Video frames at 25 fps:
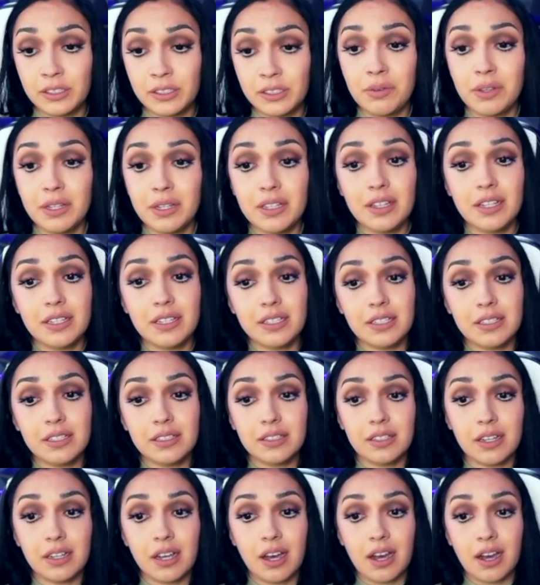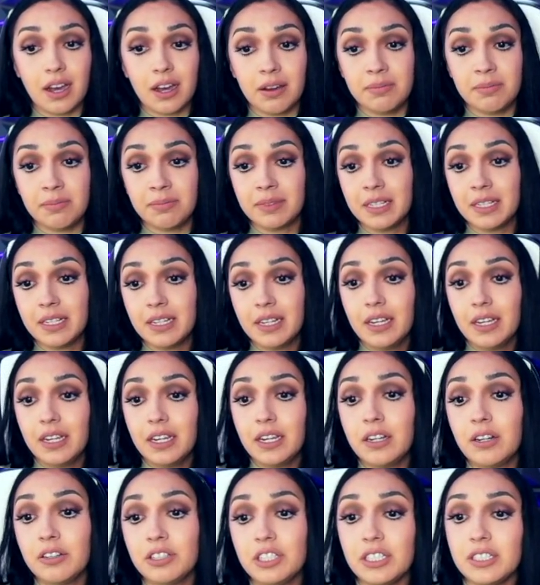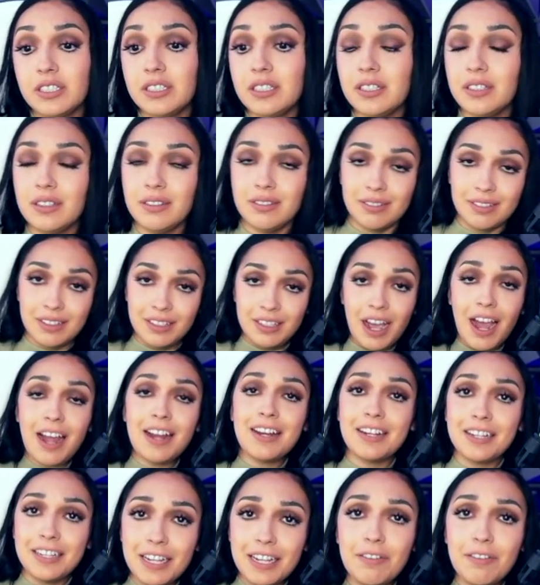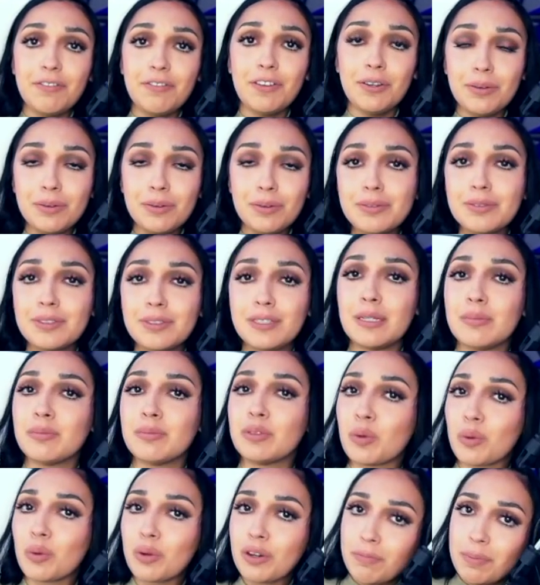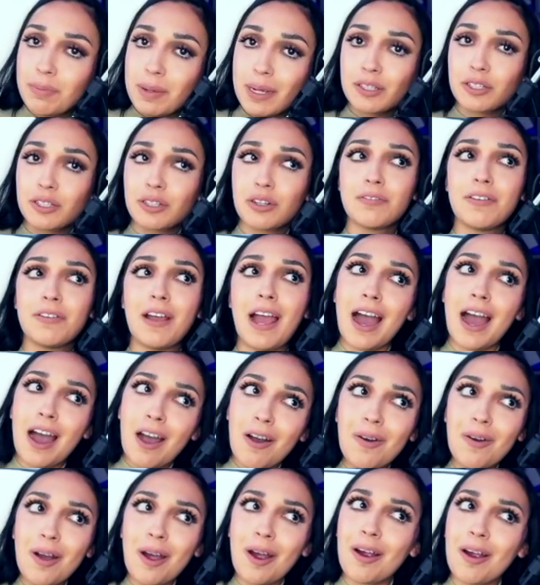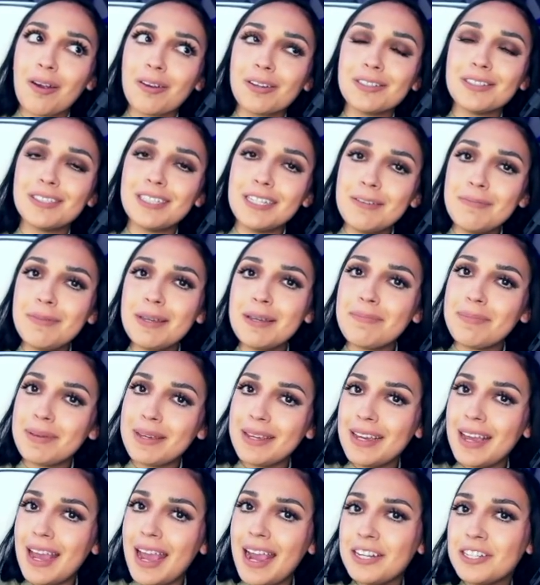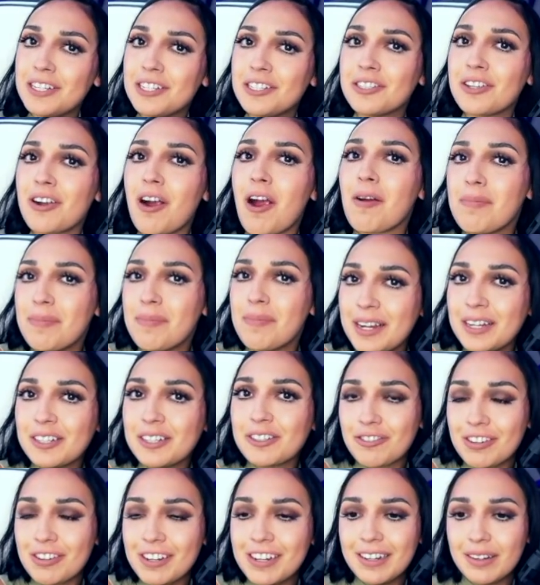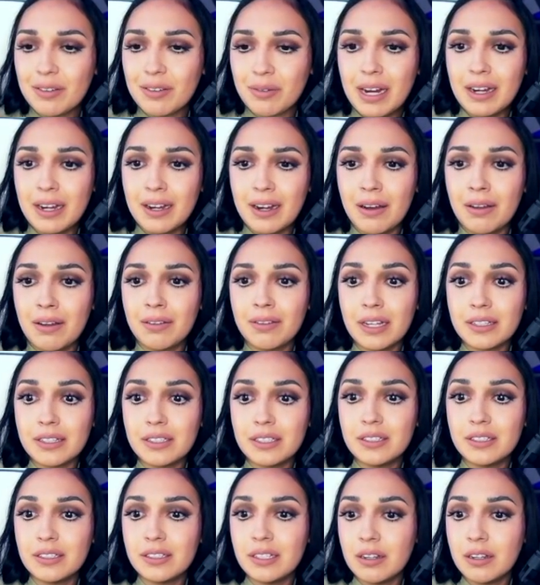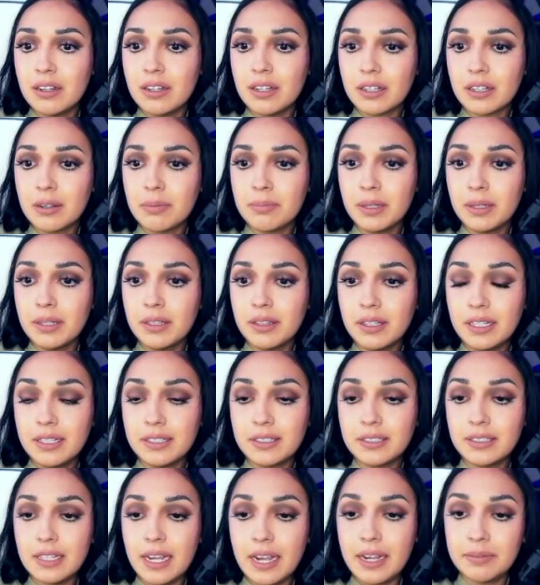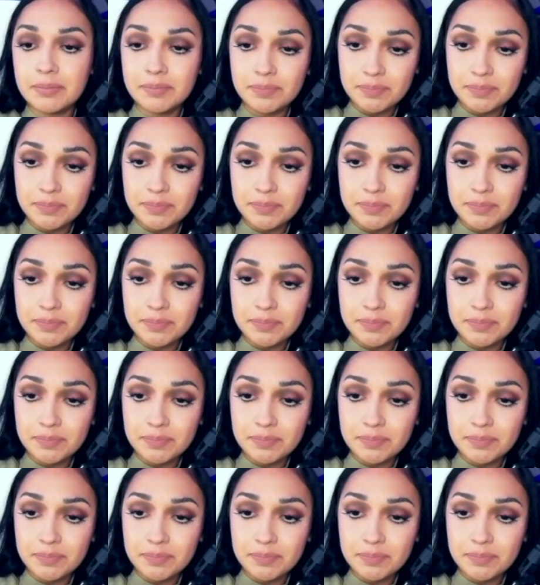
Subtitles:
So this is you know, just to kind of give you some sort of picture of how our CBP agents are being treated right now. That's completely insane.